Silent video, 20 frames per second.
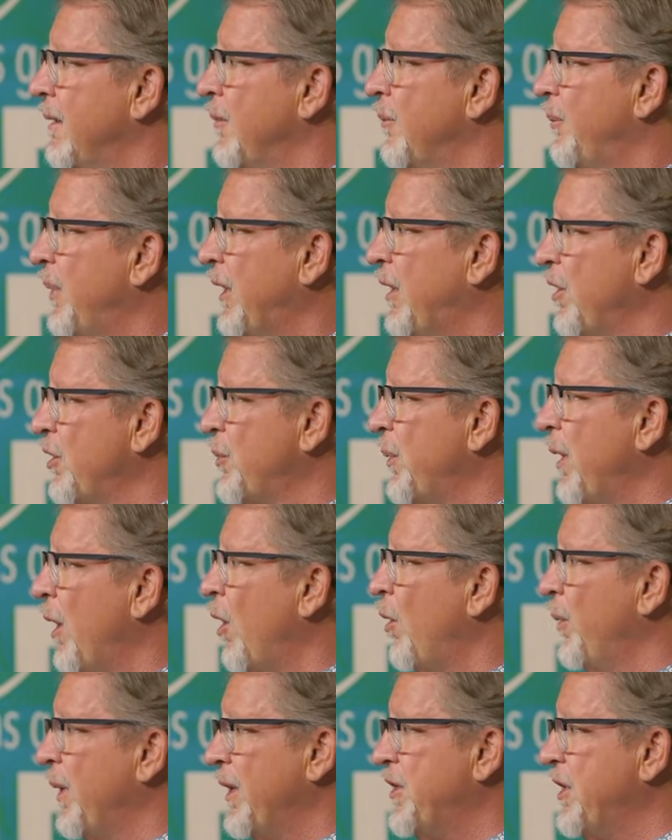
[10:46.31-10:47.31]
because we
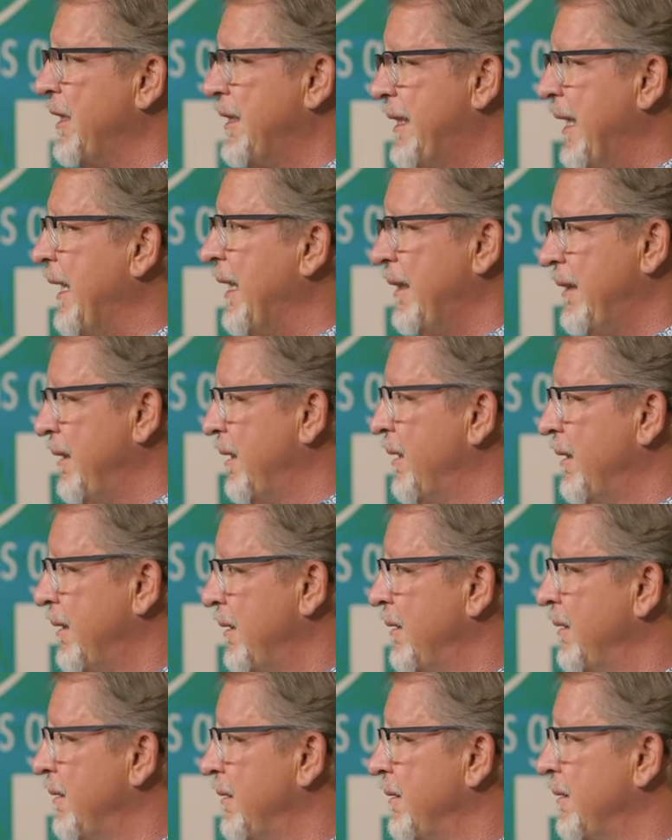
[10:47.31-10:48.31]
all wish it did.
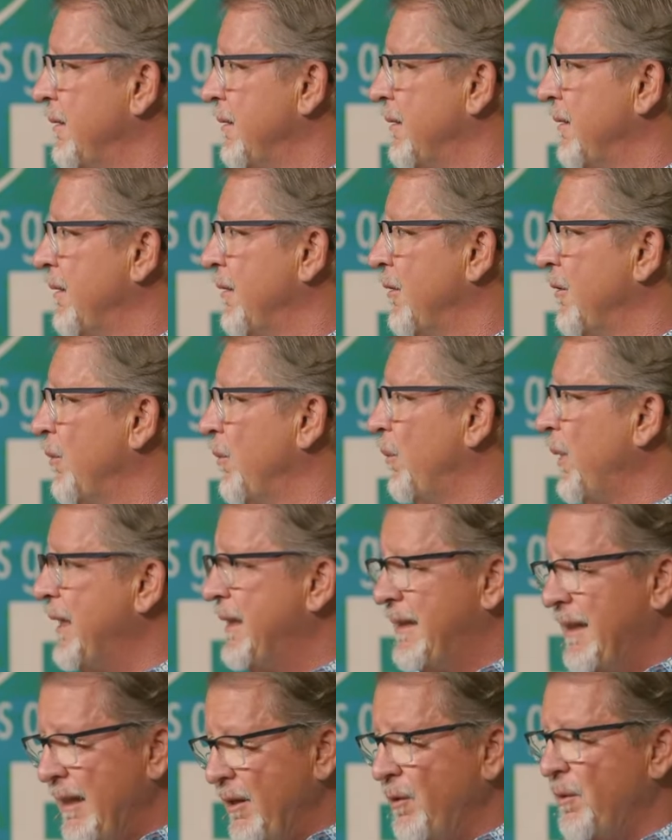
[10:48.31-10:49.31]
We
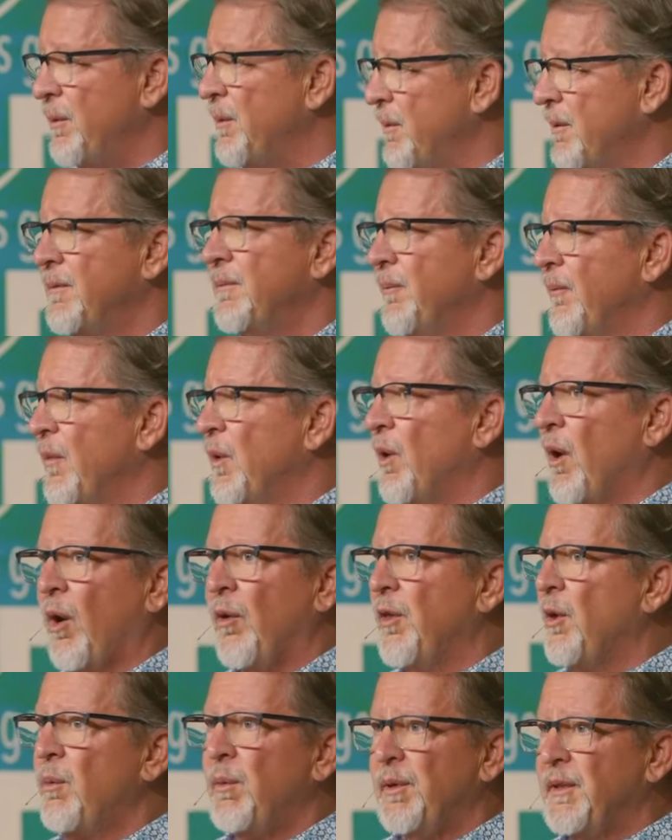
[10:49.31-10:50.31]
do.
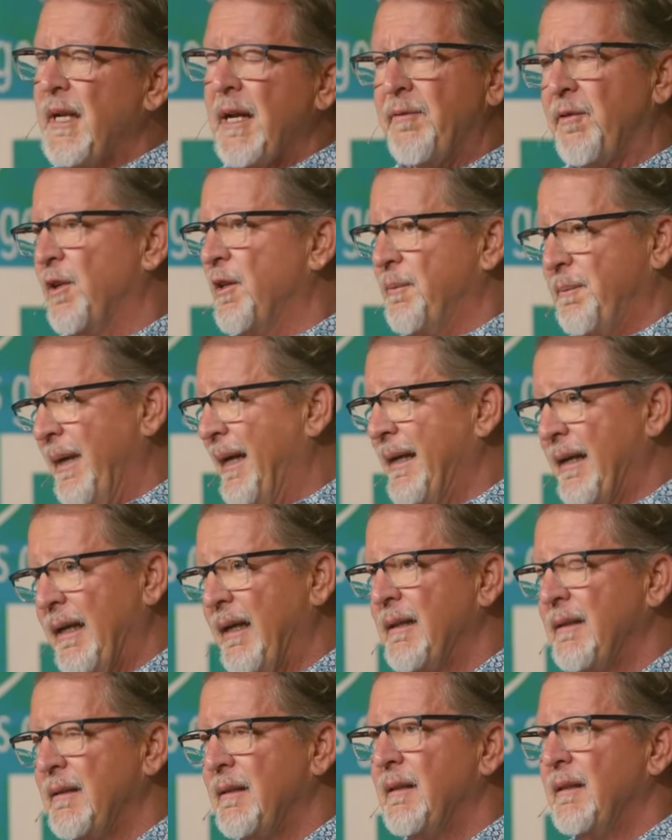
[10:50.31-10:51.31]
Although we'll never admit
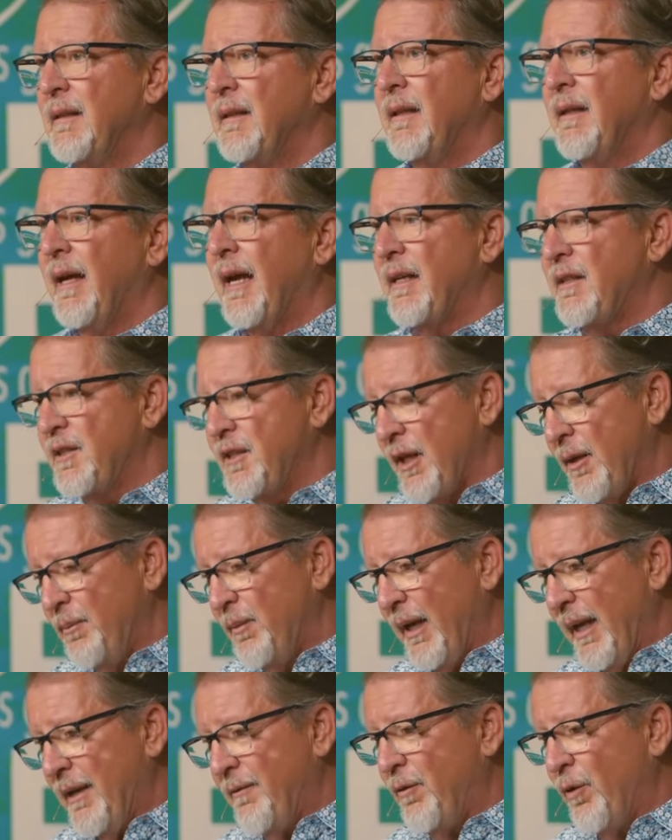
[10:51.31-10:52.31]
it, at some
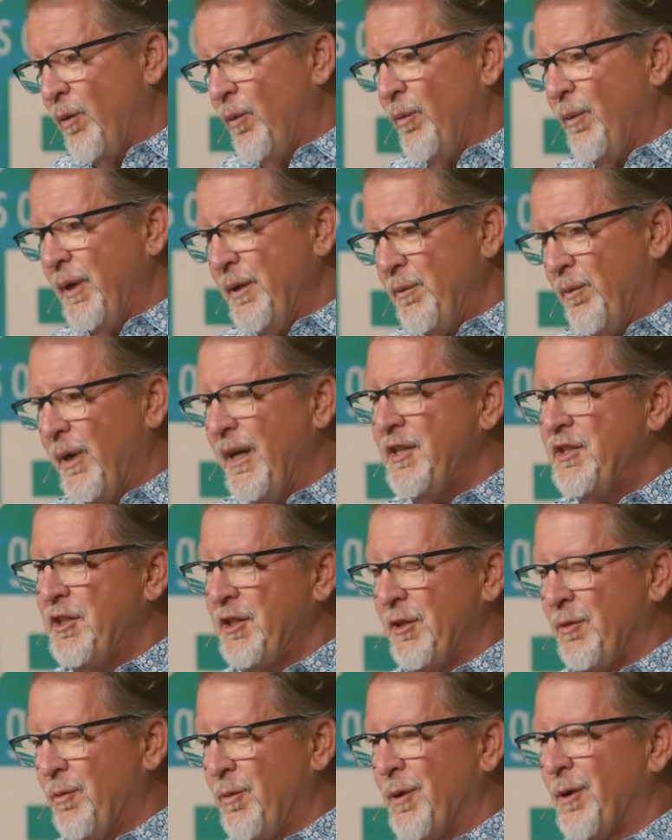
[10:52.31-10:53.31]
level, we wish
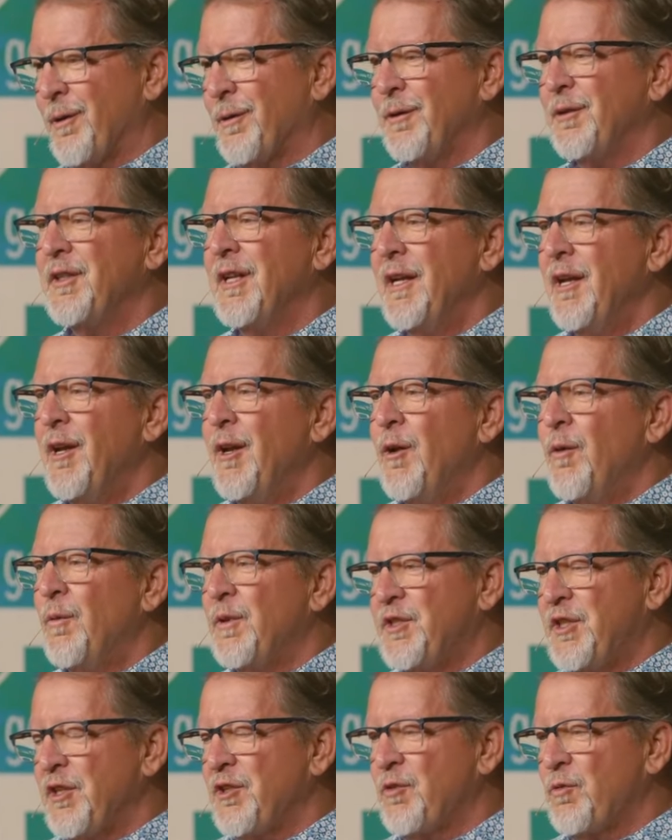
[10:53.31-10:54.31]
the world
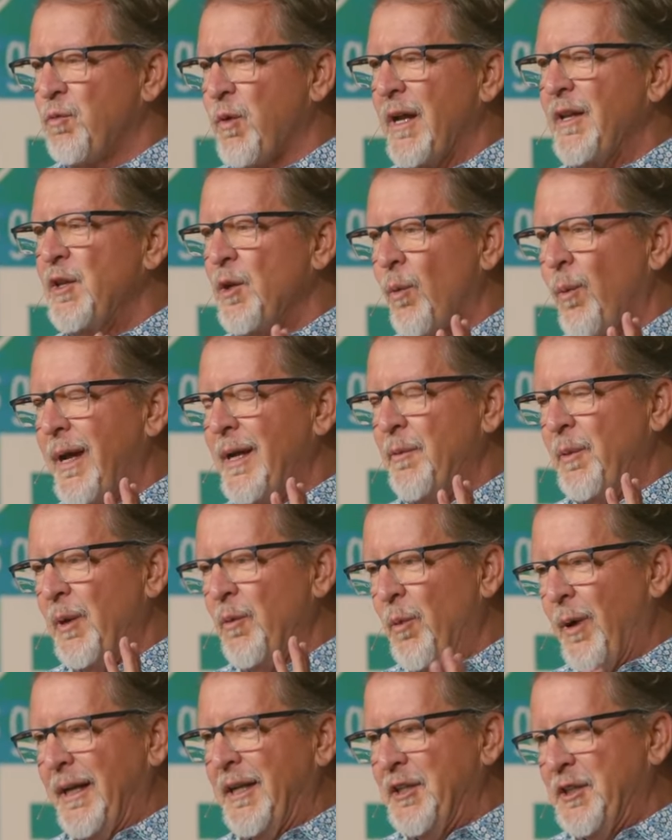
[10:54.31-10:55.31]
was just run the way we
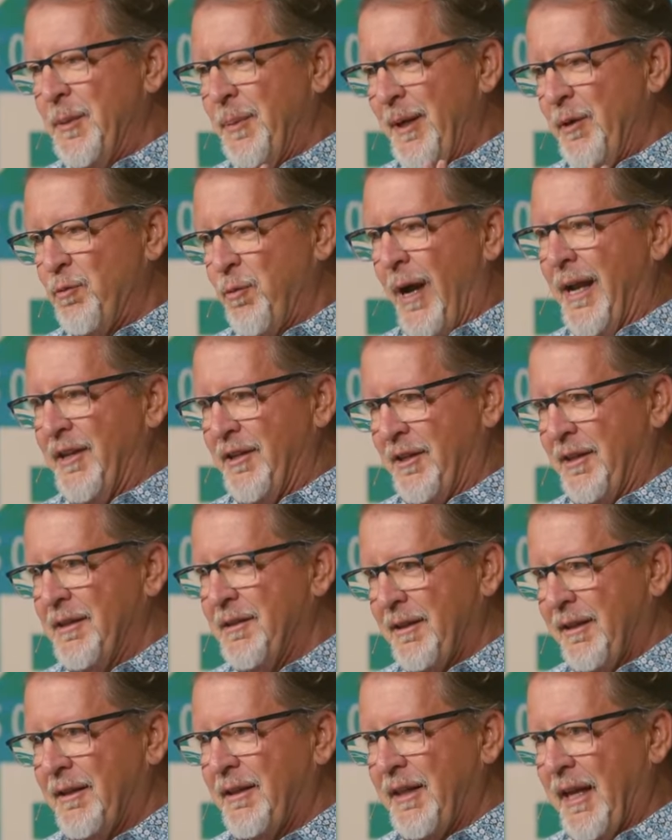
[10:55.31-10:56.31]
want it to be run.
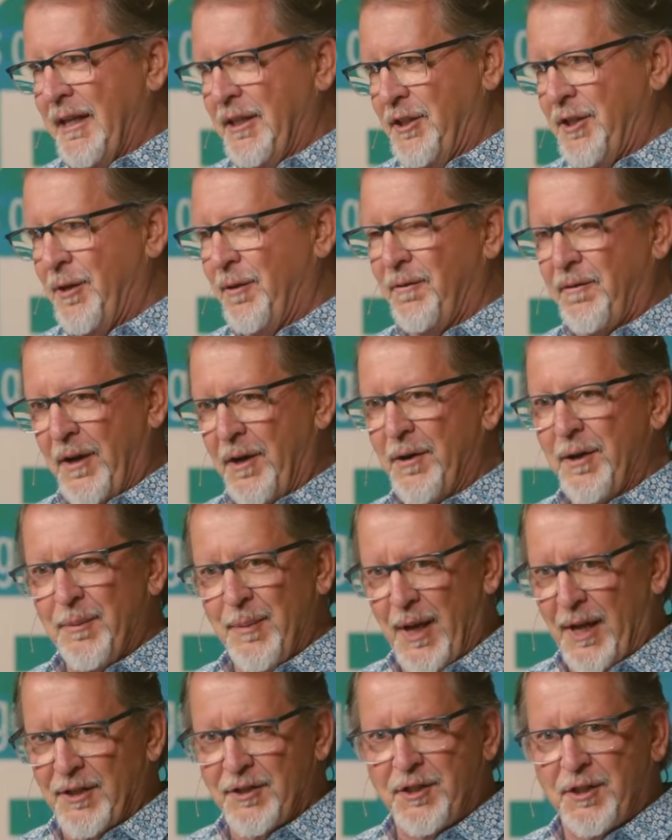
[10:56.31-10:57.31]
Thank you very
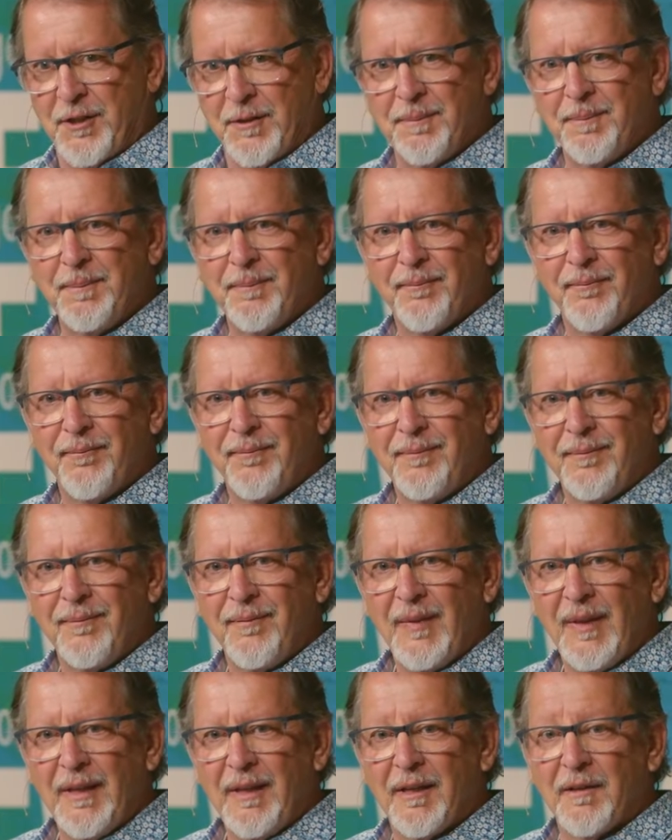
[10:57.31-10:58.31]
much.
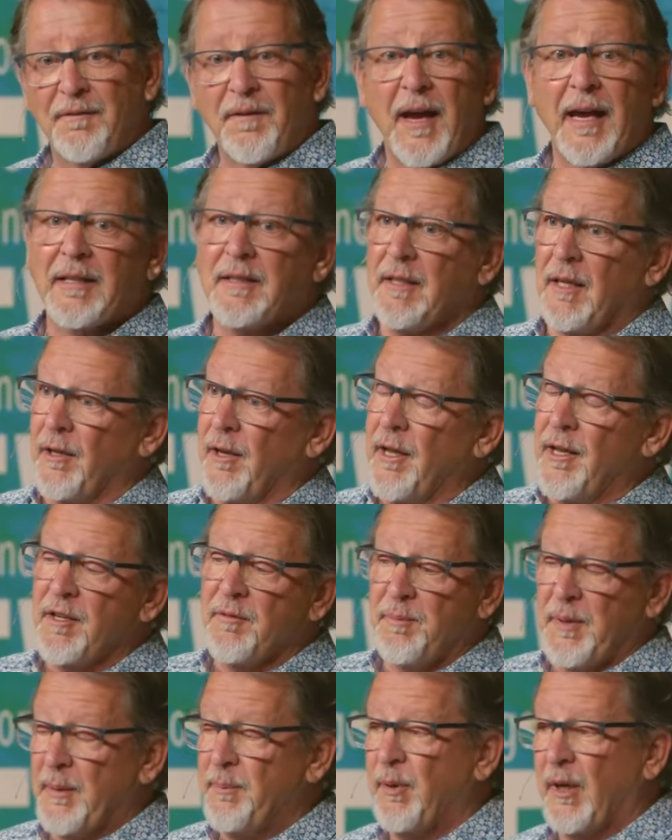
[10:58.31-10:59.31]
In fact, a lot of
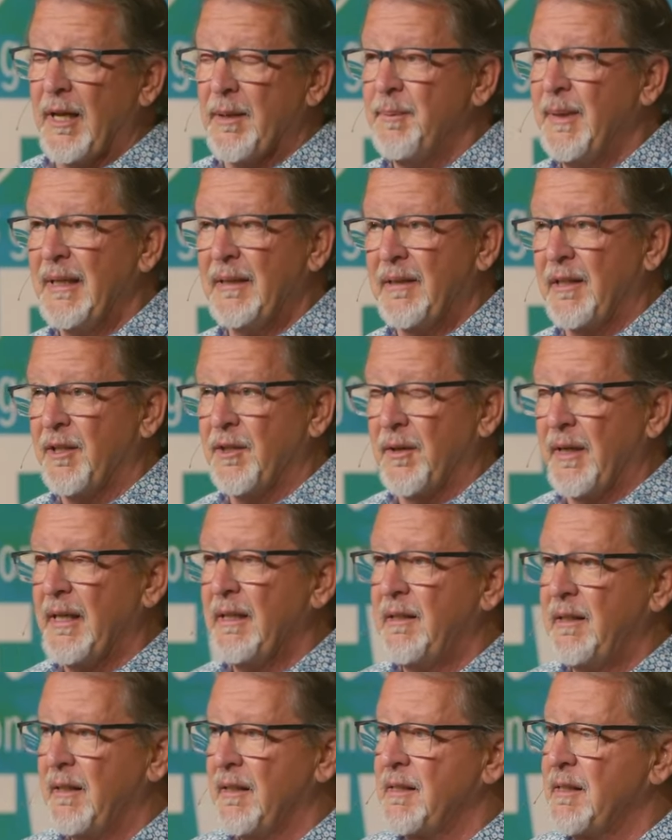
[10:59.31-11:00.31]
people I meet that are
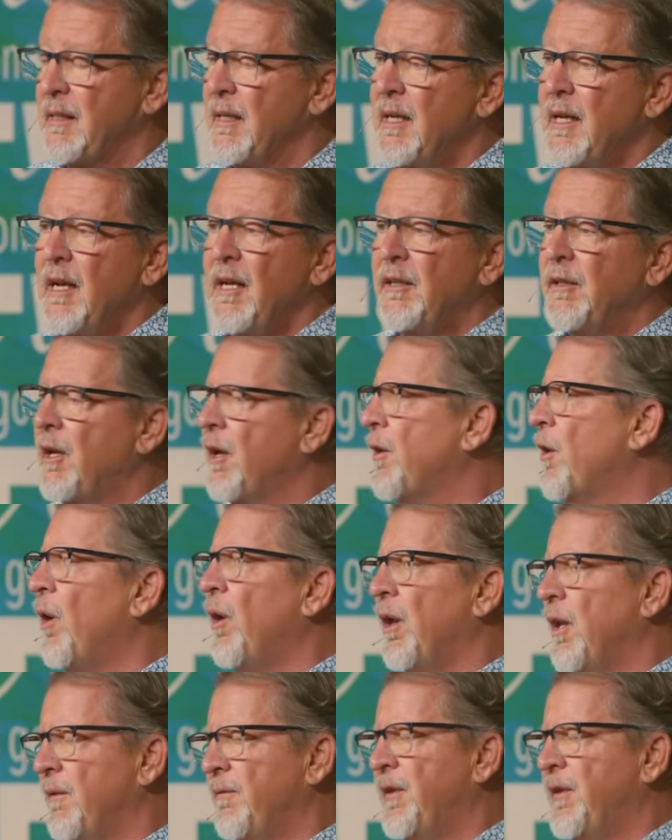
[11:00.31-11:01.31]
atheists, not all of